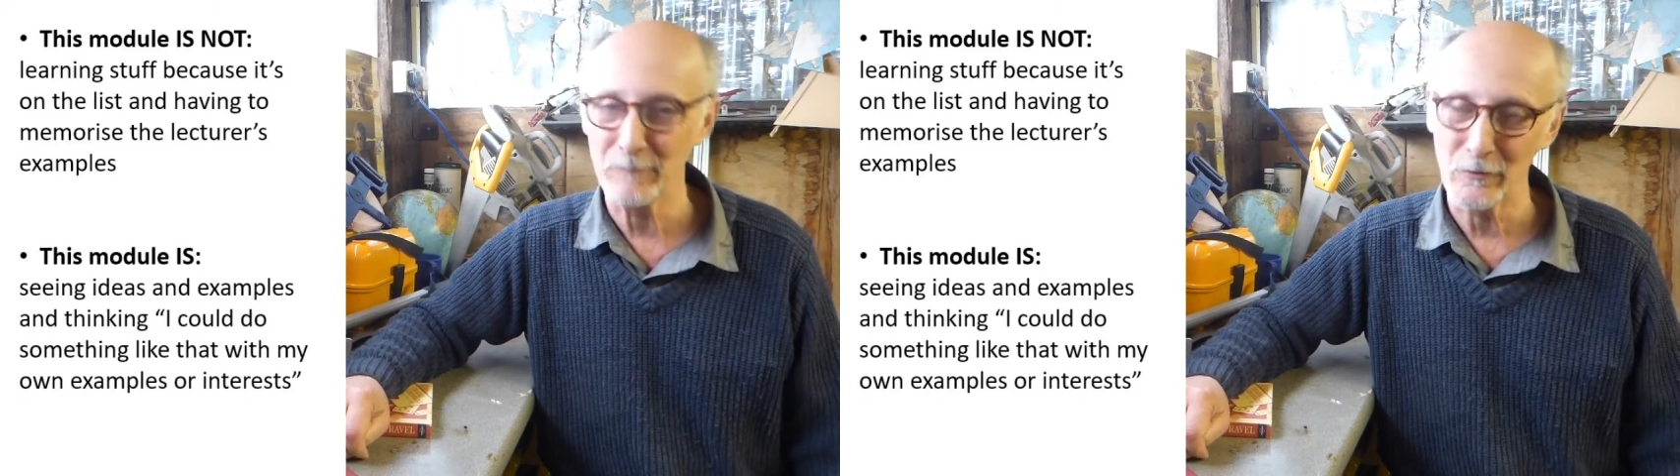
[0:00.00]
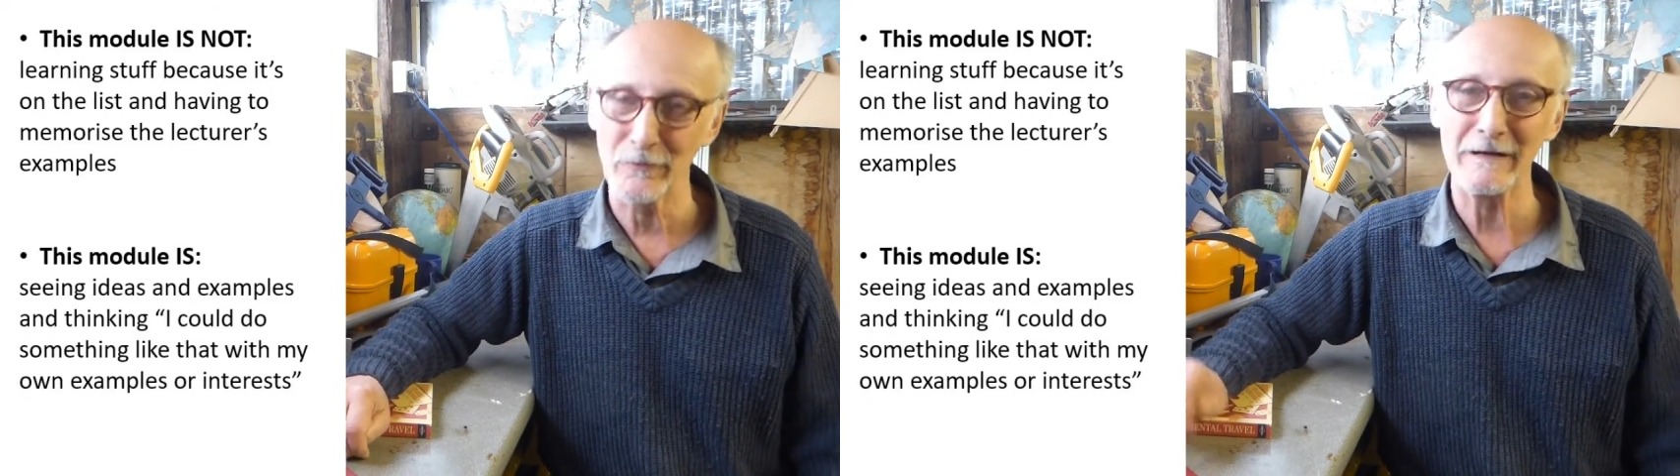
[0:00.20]

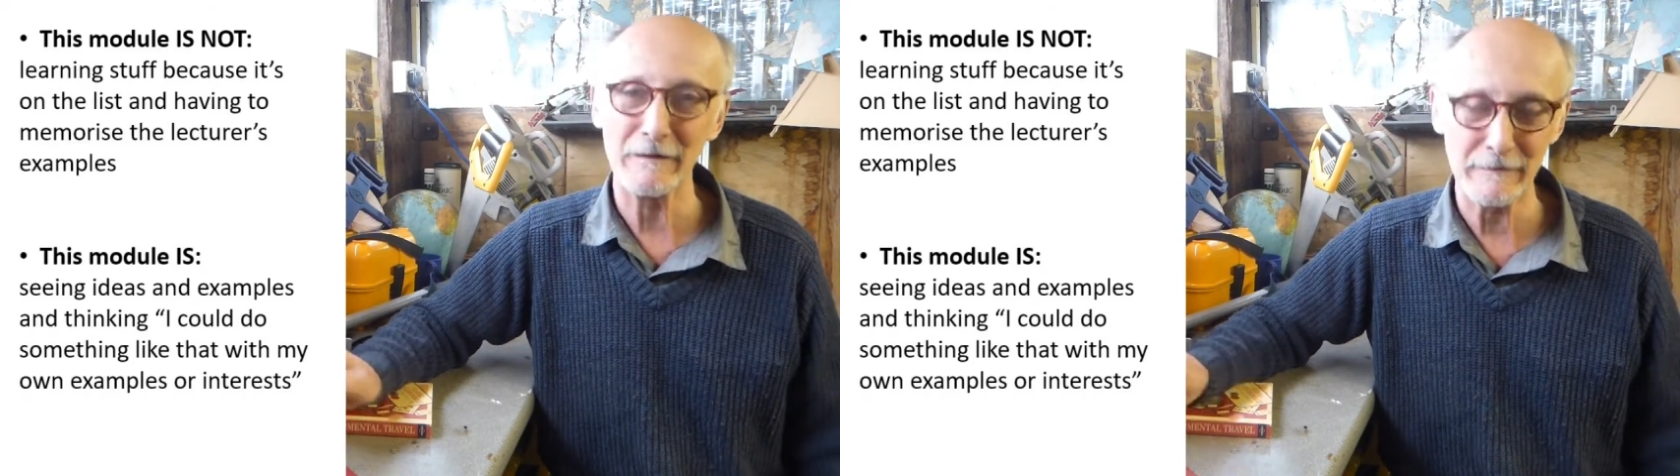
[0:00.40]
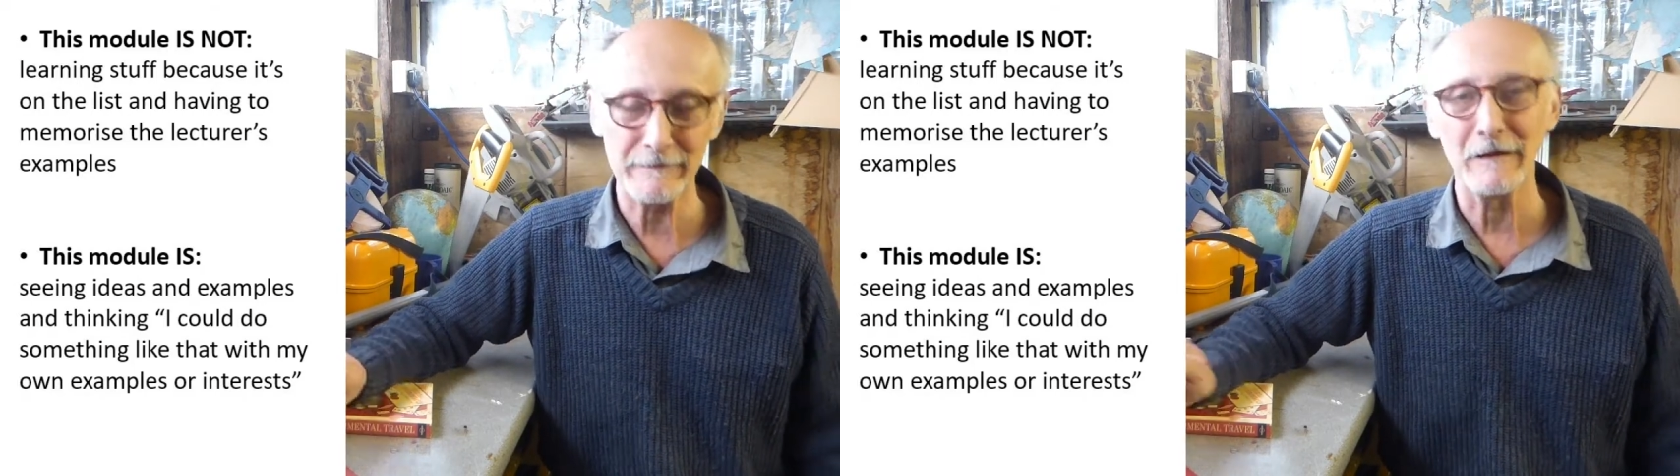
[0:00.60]
boring
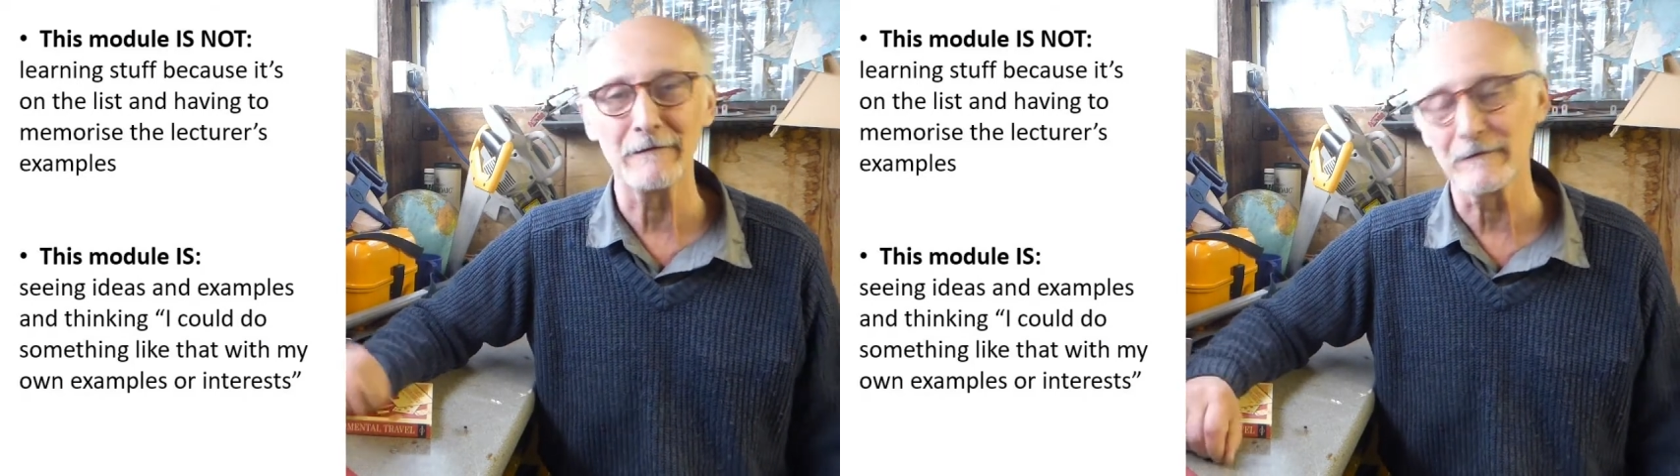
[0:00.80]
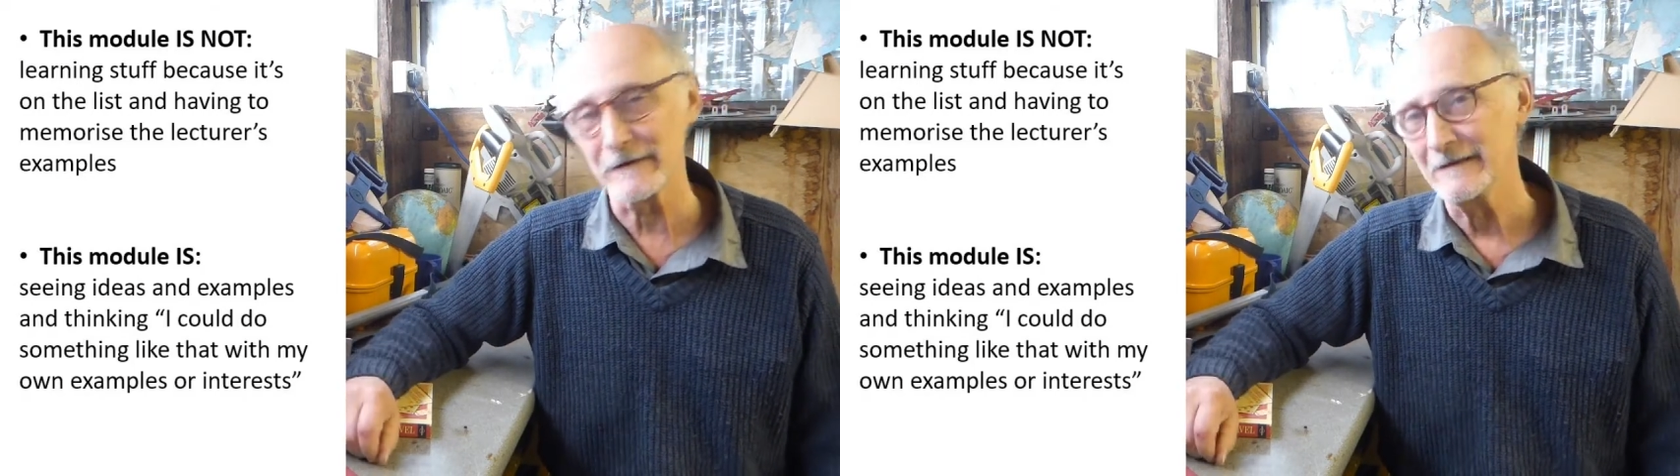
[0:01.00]

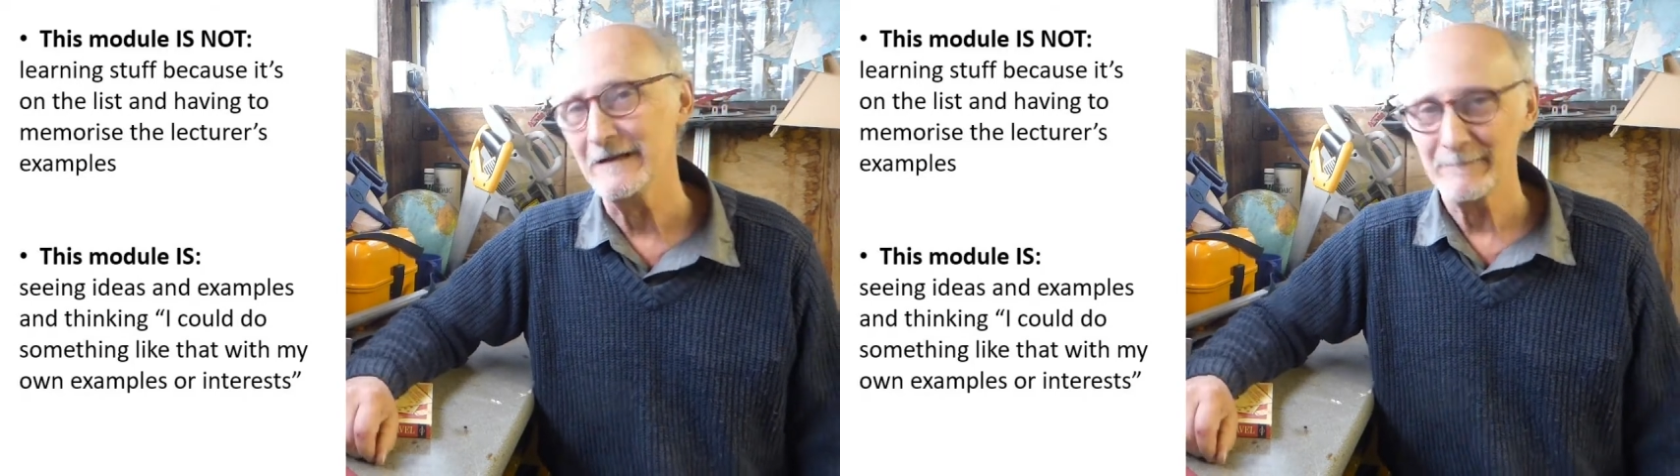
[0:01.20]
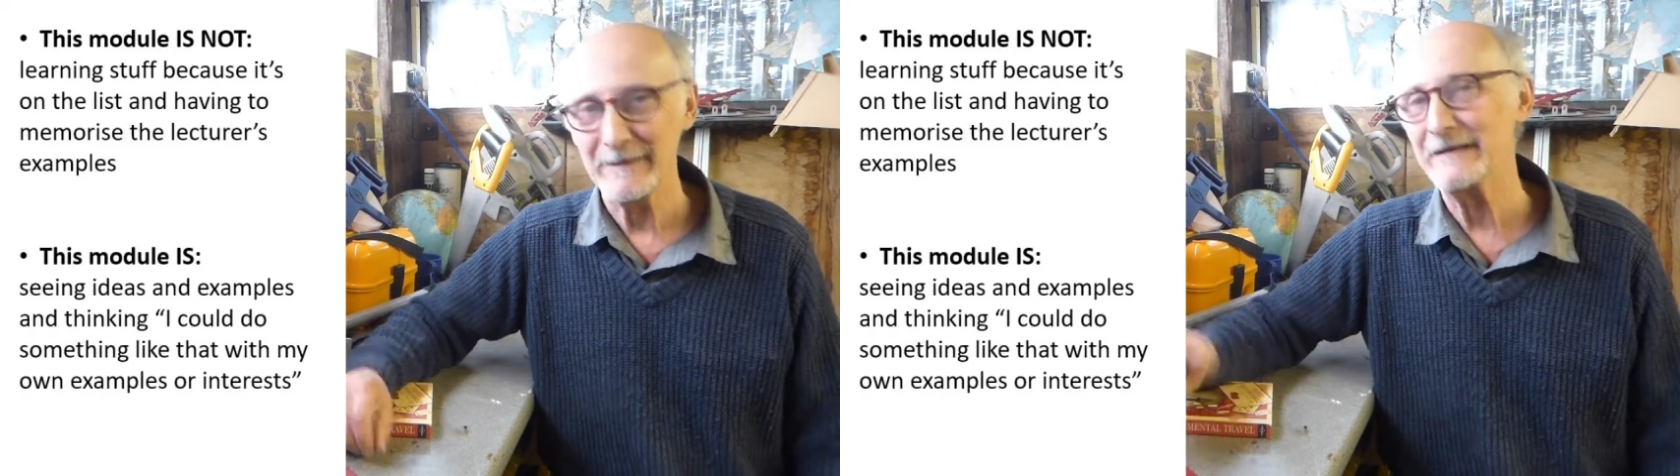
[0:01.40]
stuff that
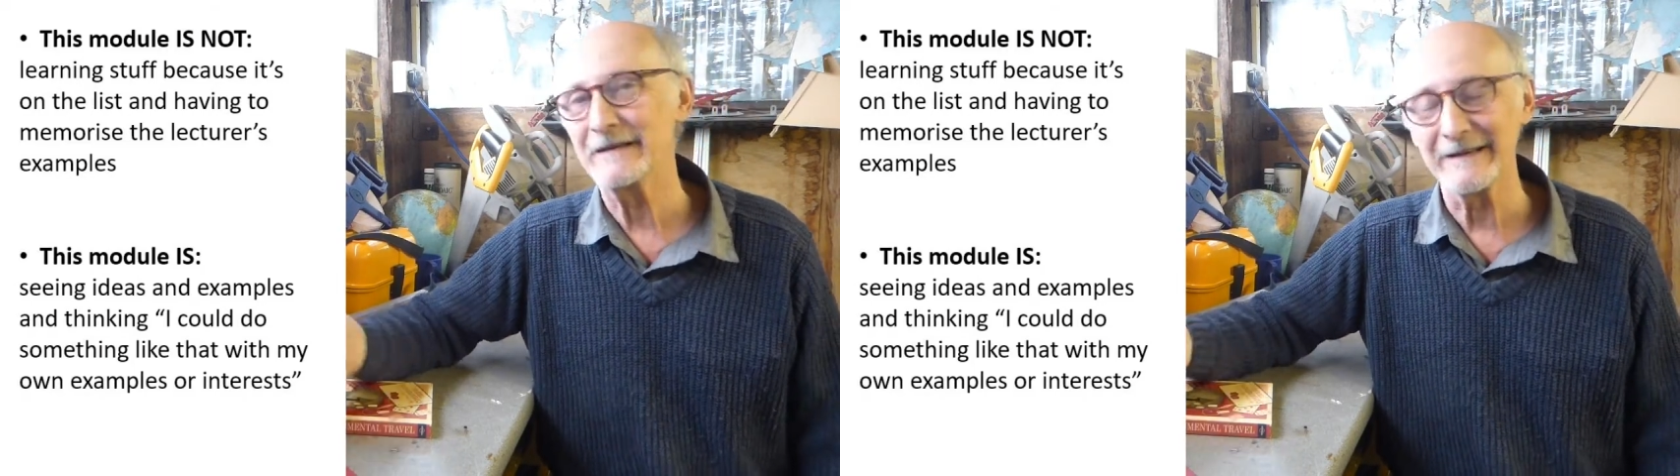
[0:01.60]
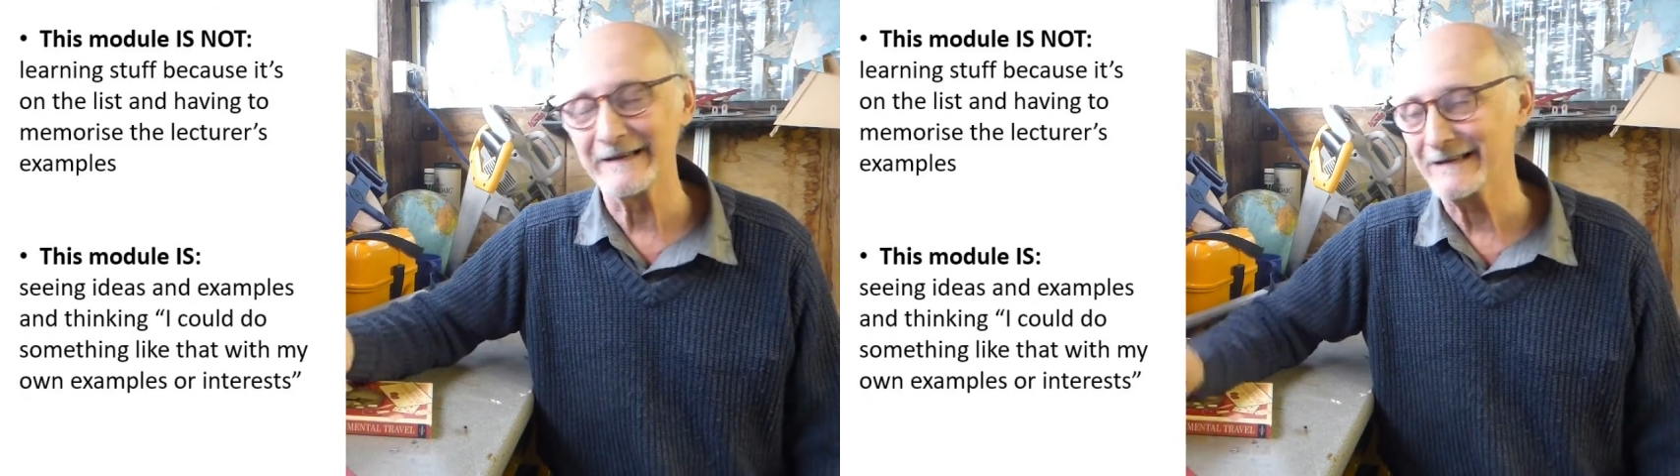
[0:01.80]
Peter
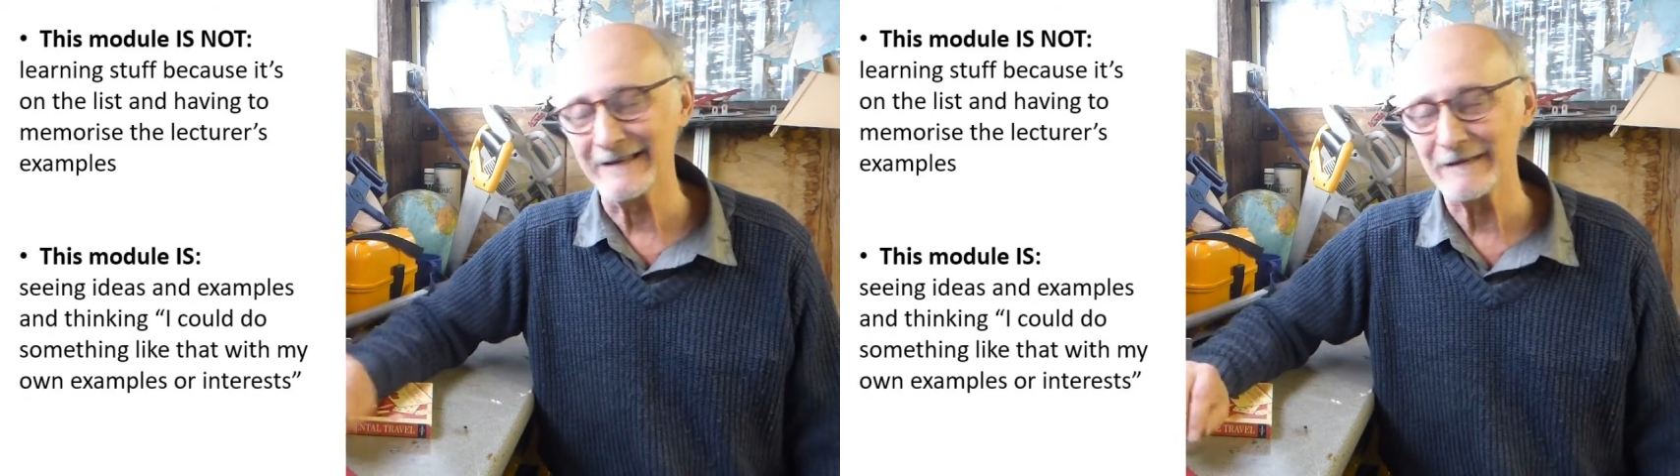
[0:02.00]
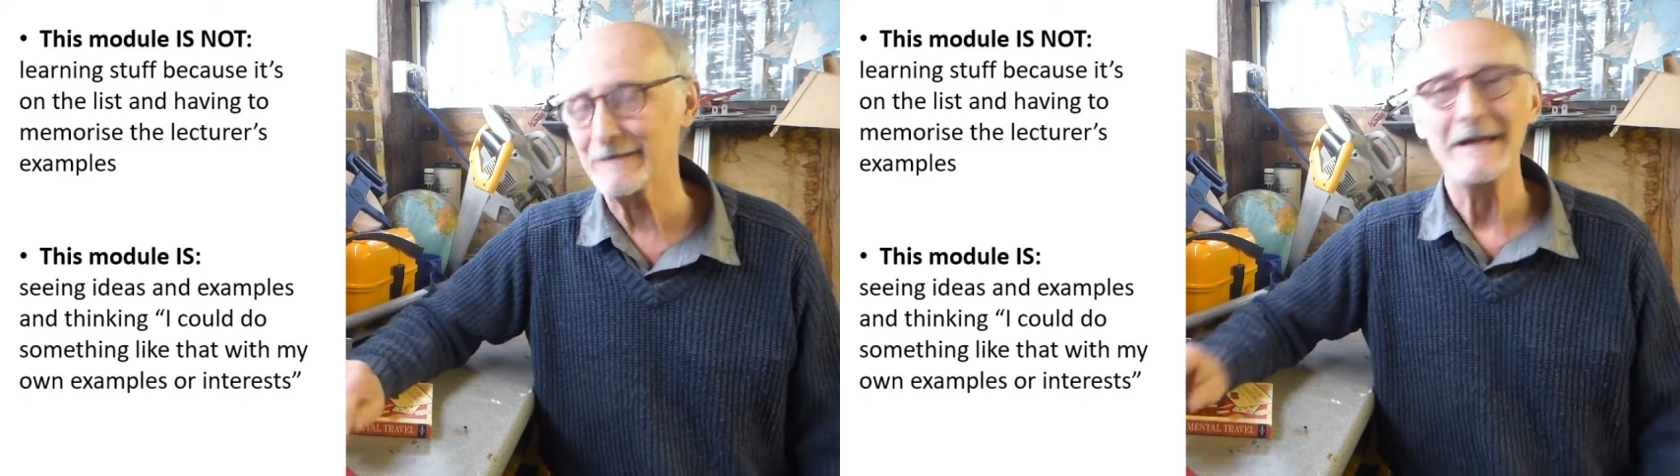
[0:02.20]
Knight
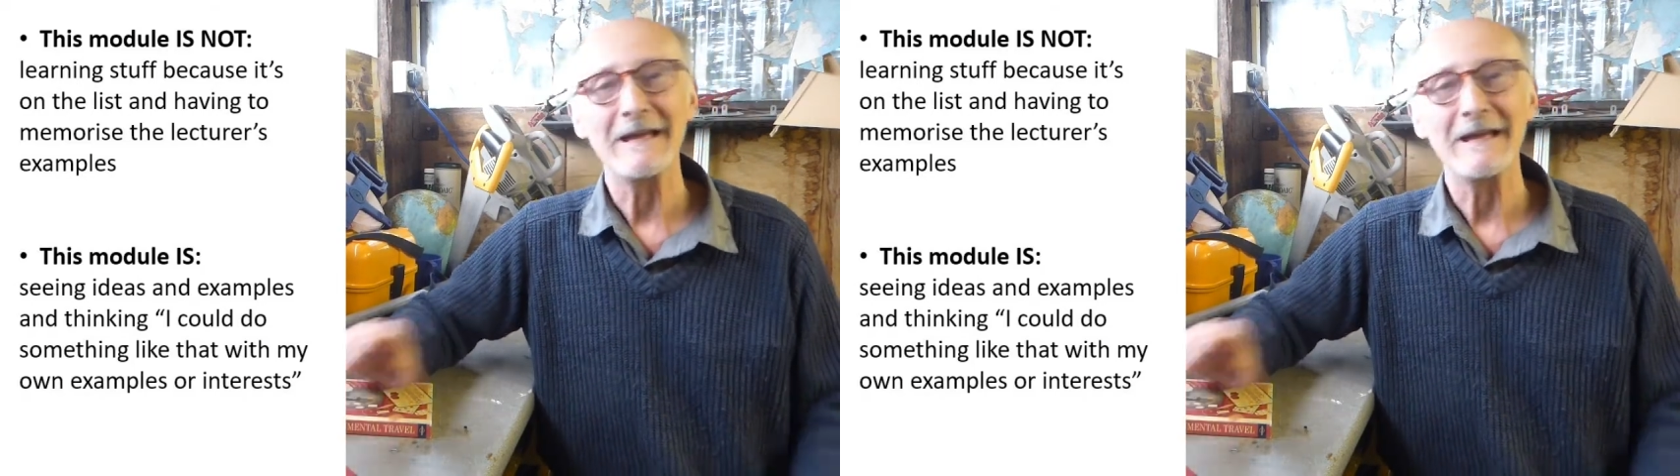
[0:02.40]
likes.